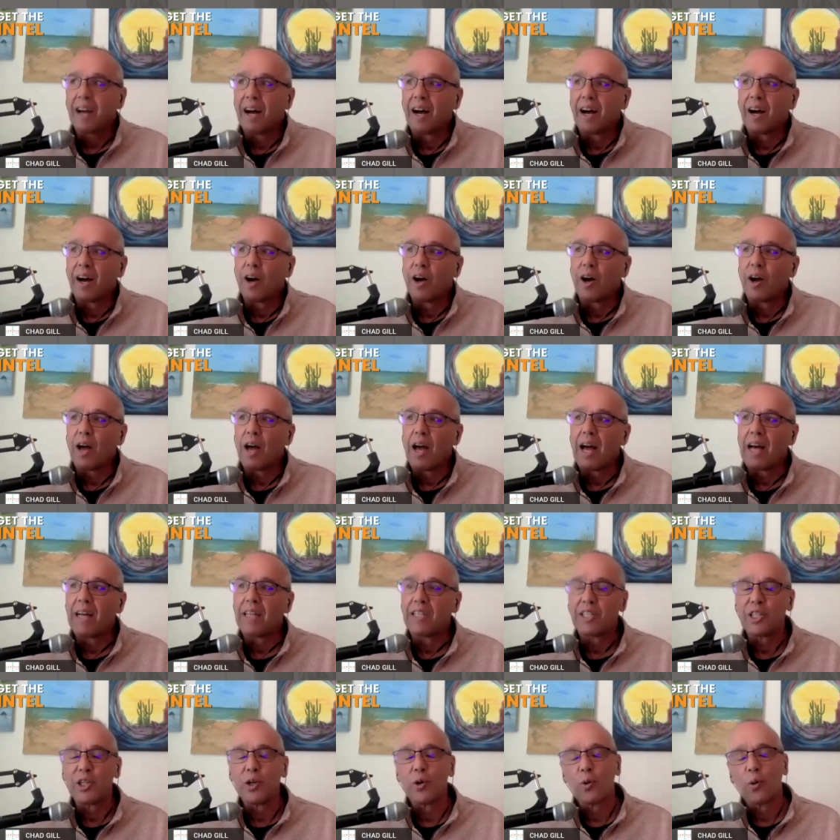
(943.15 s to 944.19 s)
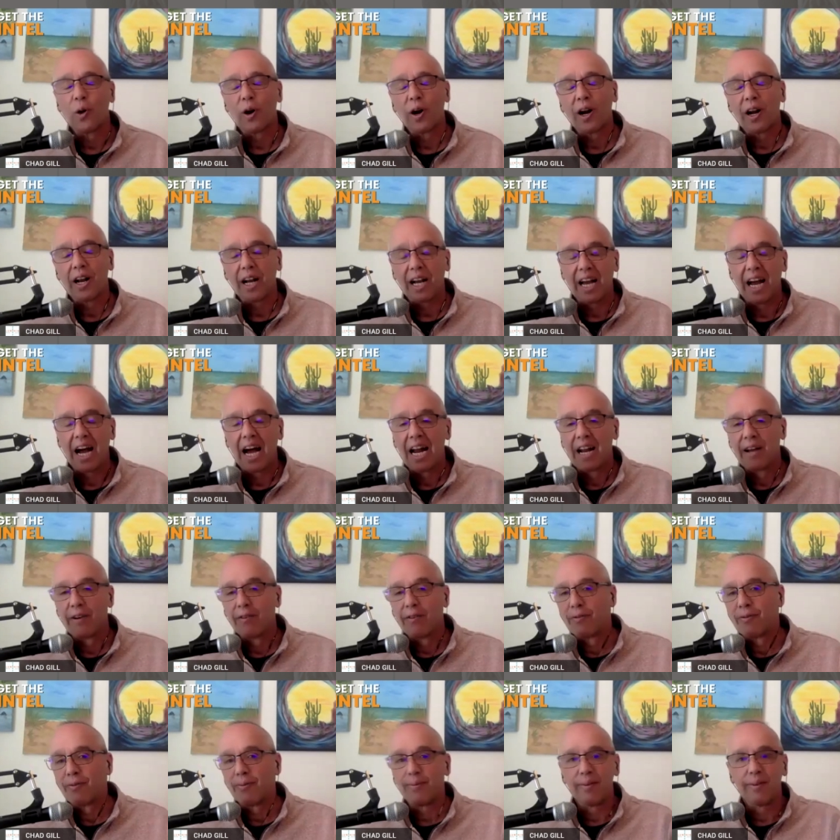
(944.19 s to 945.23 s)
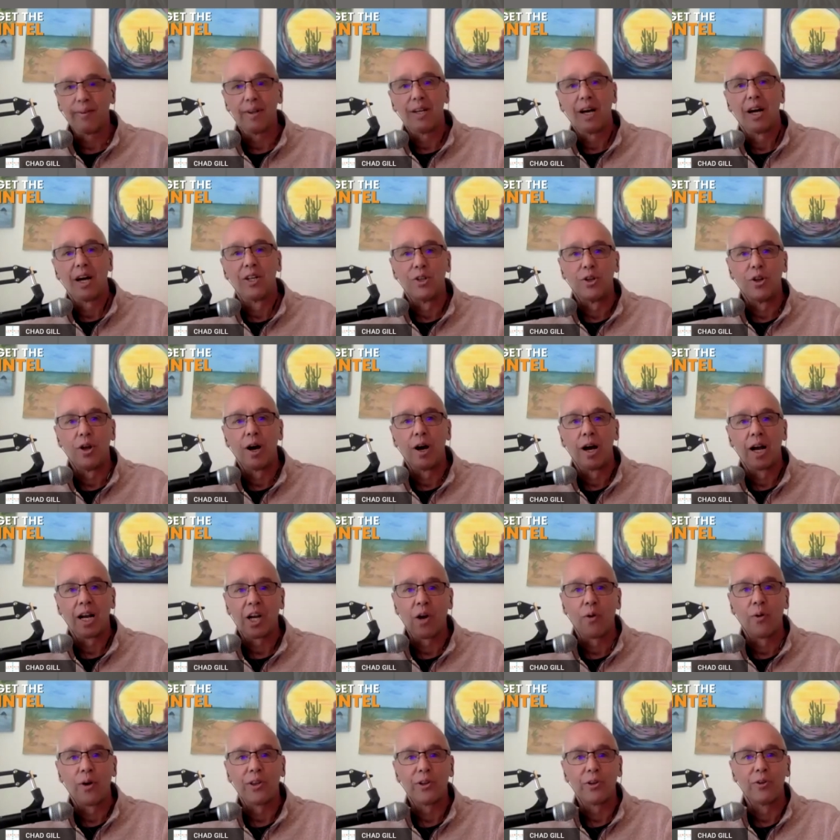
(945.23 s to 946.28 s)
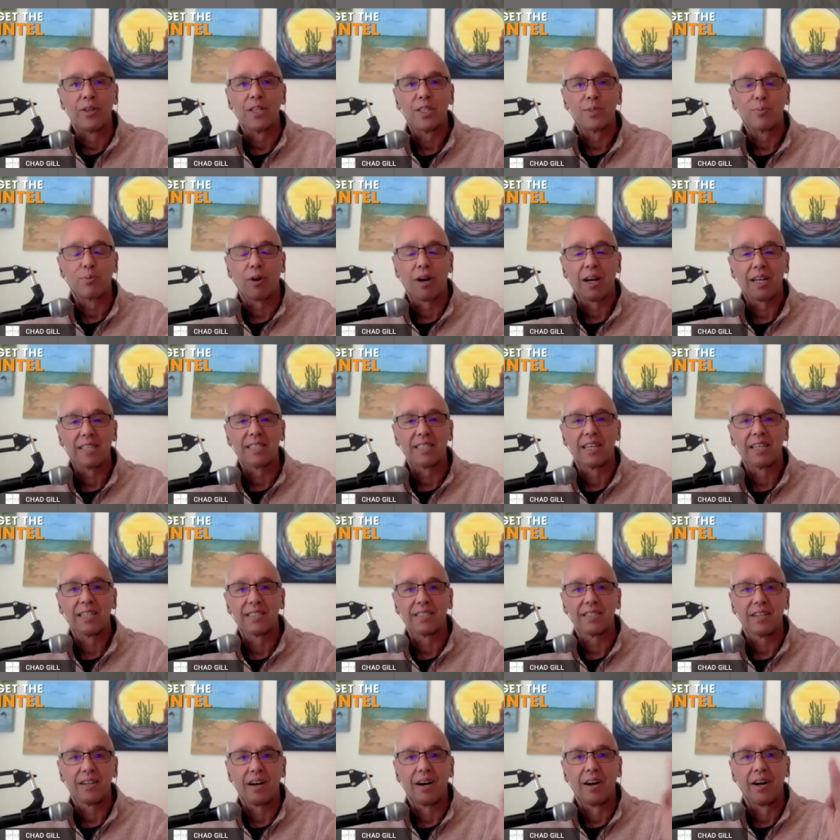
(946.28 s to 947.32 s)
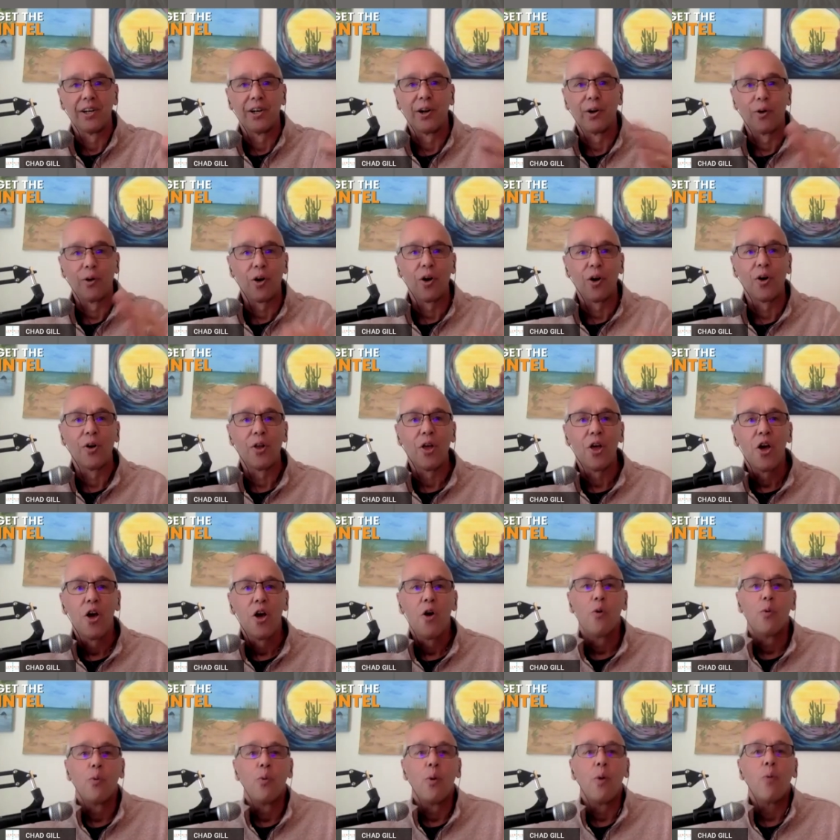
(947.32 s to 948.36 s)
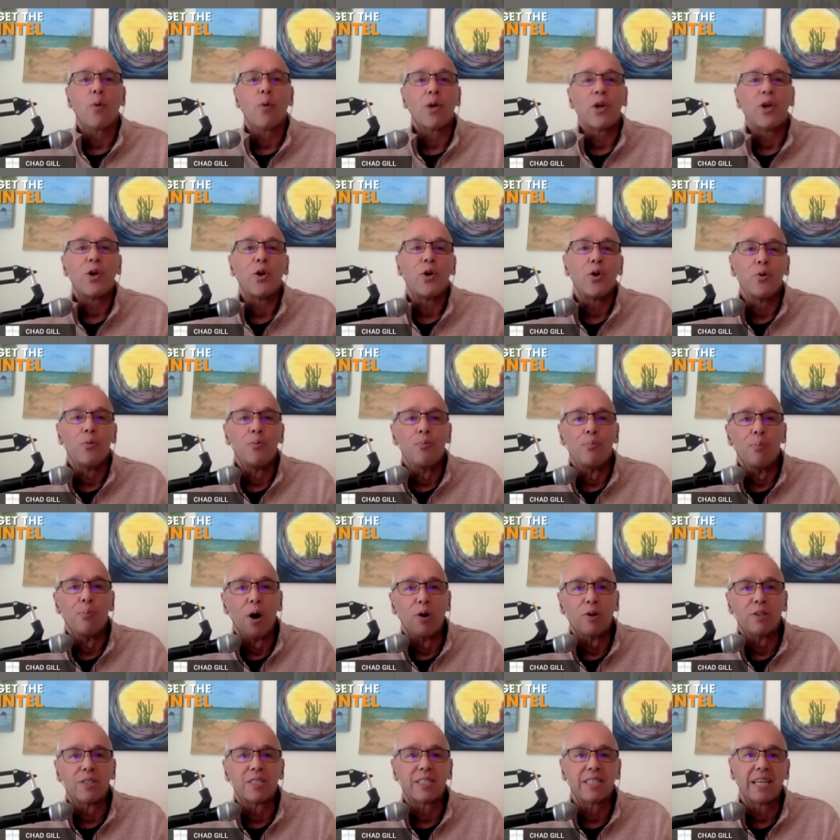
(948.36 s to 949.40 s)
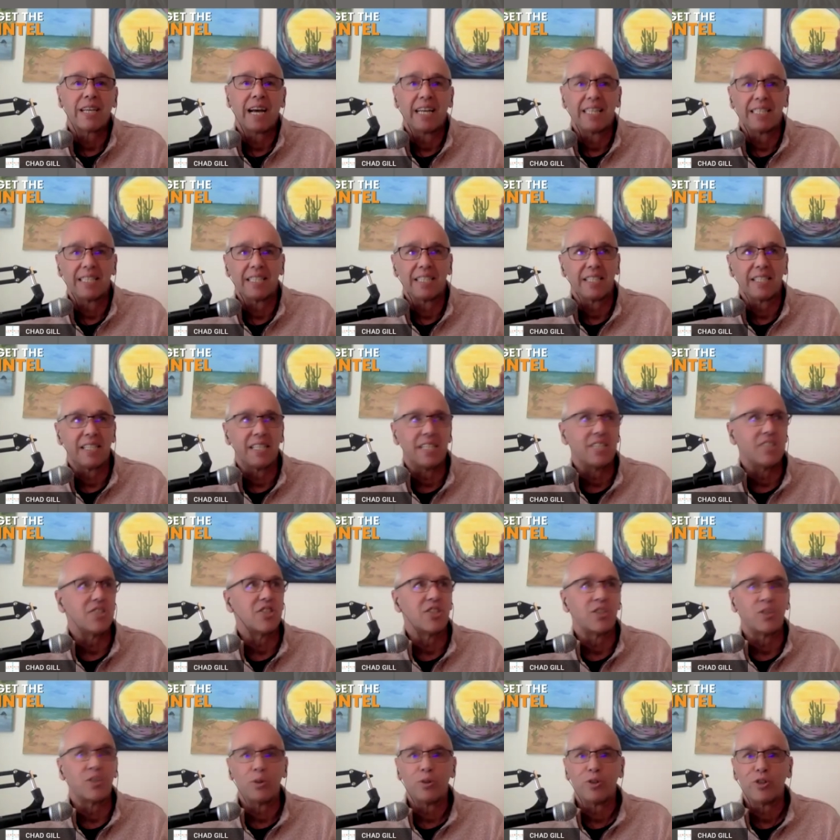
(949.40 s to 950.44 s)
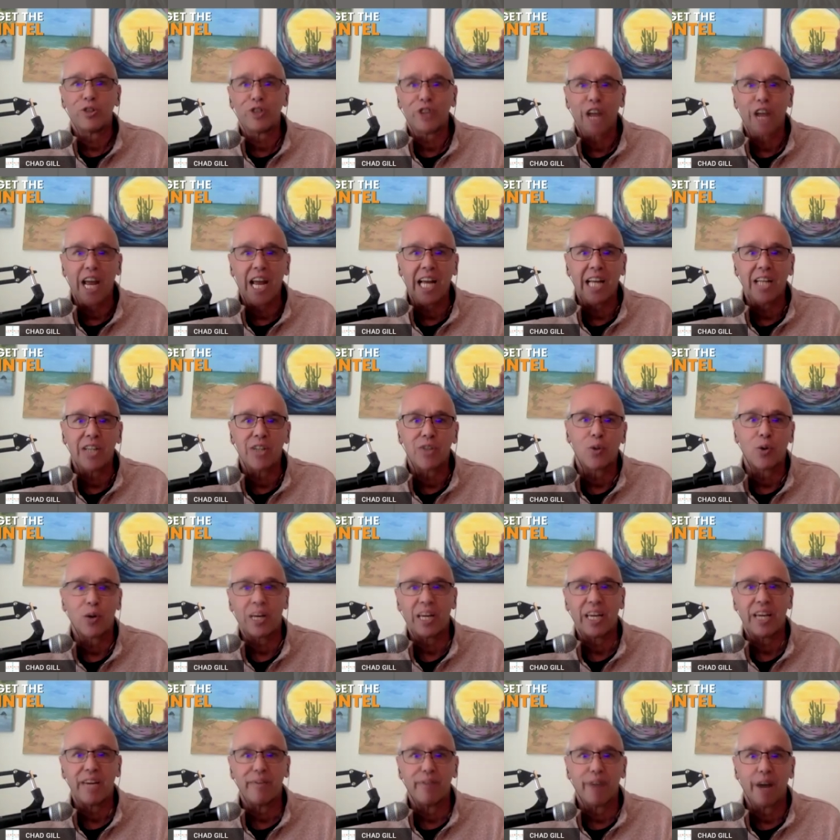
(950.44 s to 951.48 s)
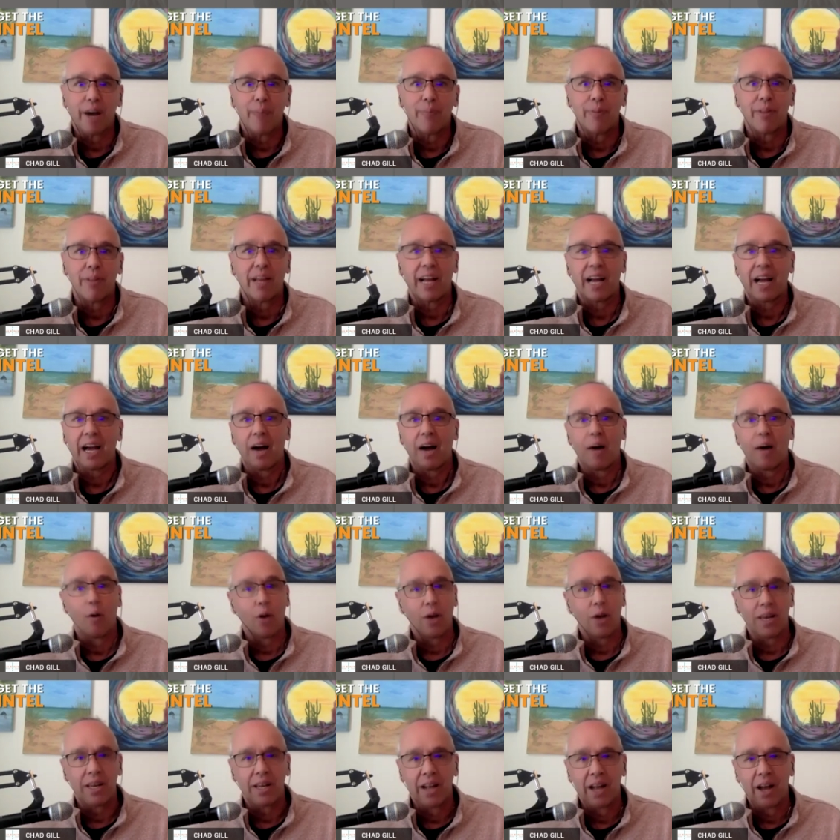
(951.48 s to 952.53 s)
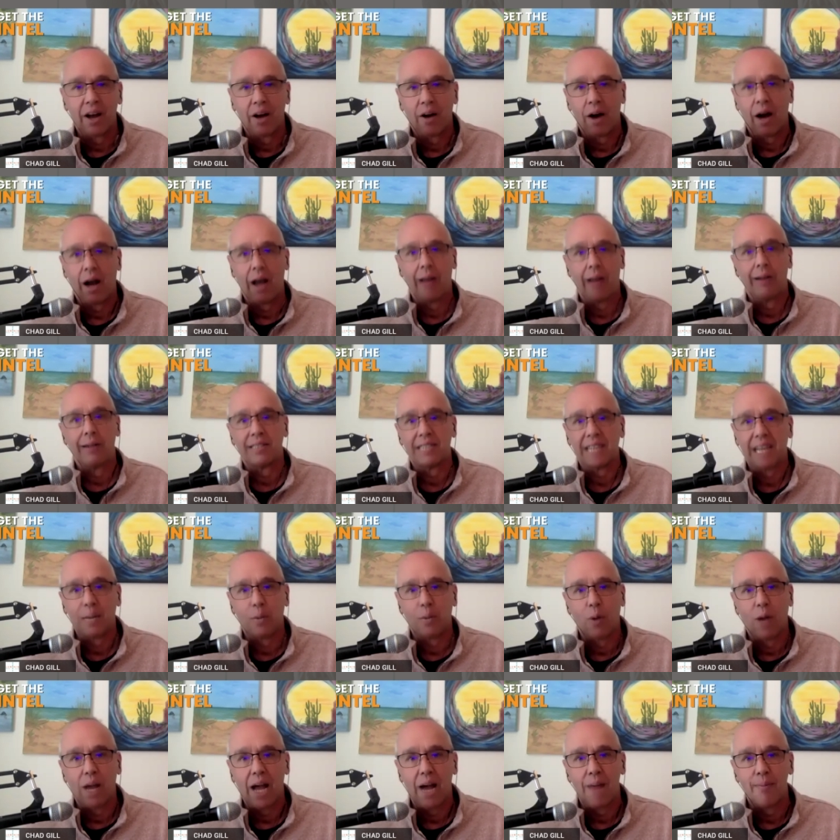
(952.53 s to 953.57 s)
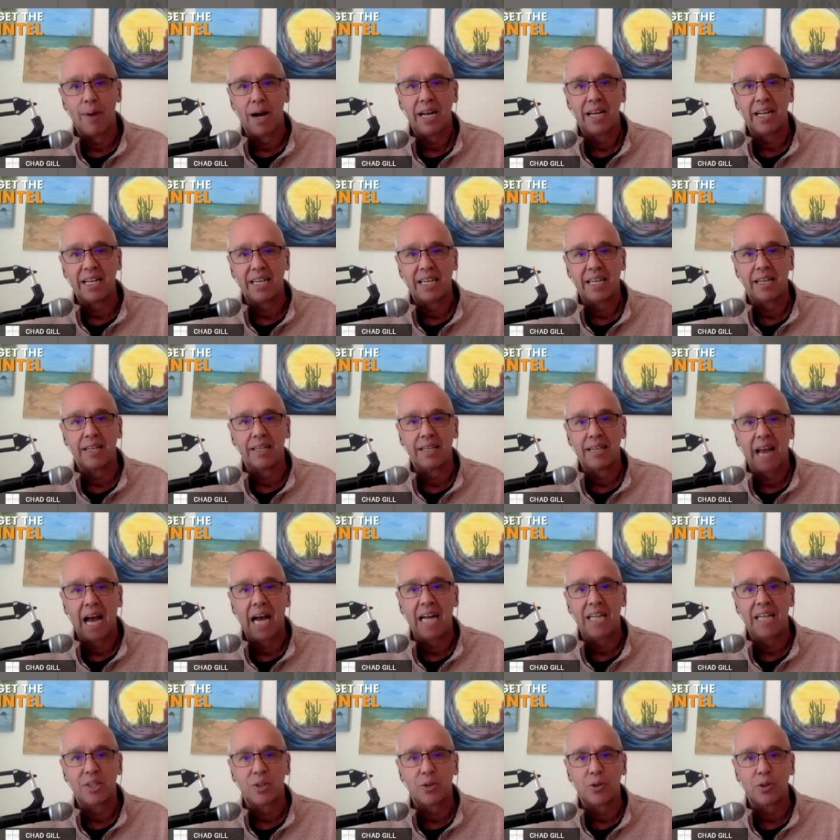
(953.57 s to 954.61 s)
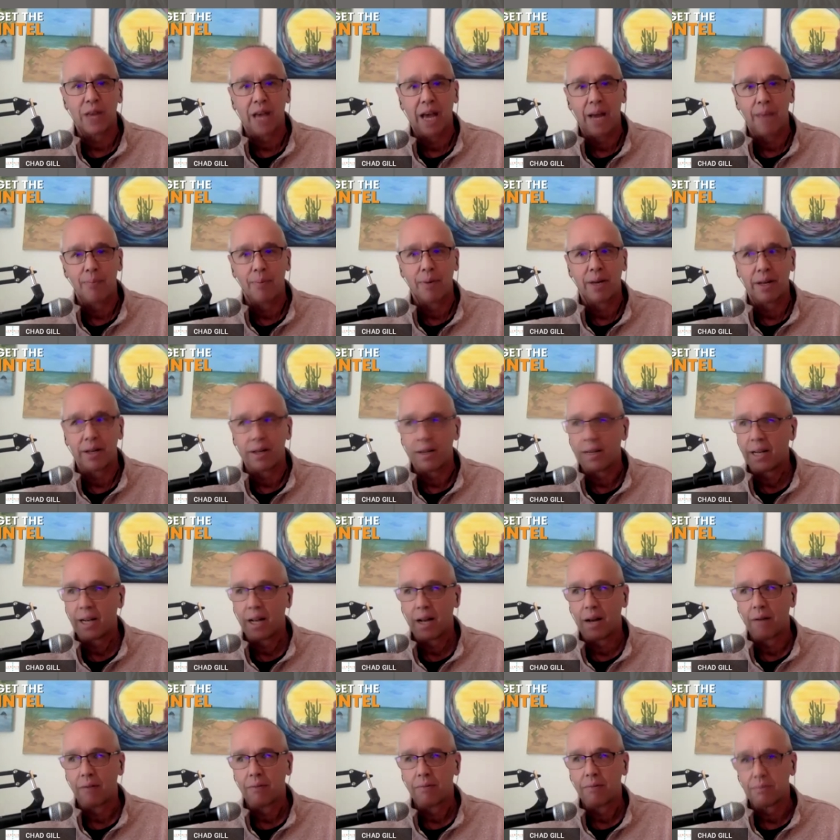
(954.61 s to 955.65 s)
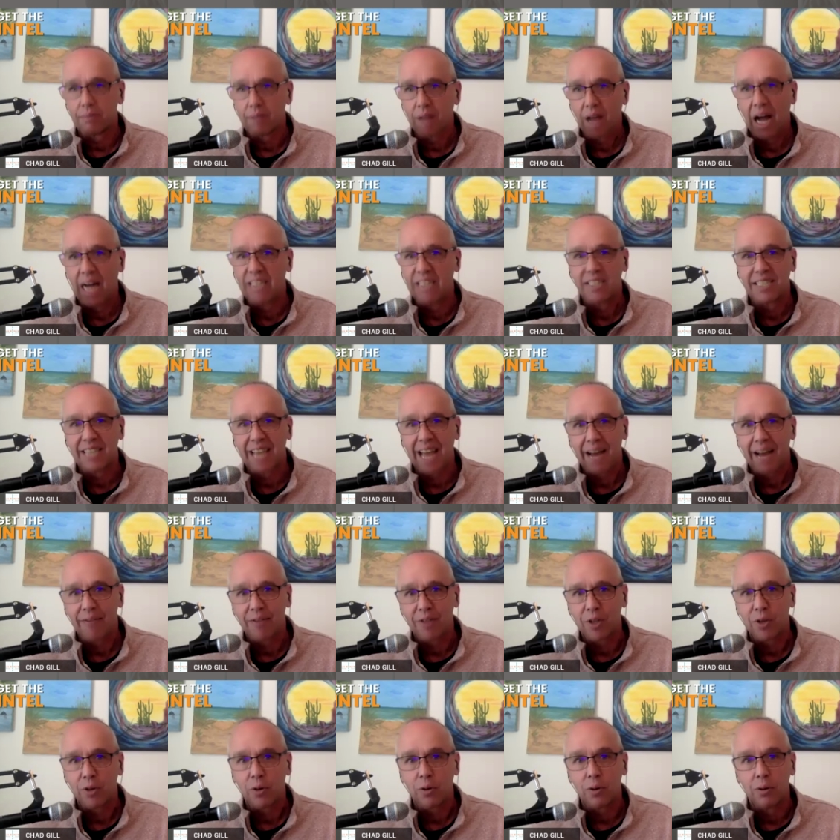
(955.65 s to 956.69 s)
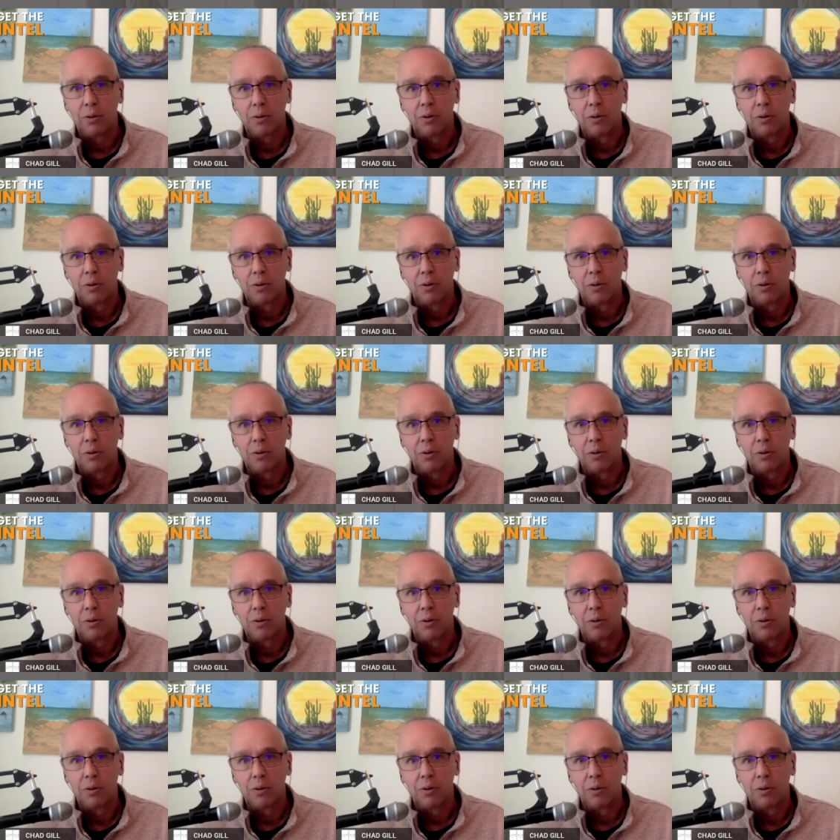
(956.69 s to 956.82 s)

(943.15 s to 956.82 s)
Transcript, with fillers: uh, as you were kind of uh, going through this process on your own, what were you most hesitant to change or give up? Like, uh, well, you know, I understand why I might need to not do that, but, you know, I just have to.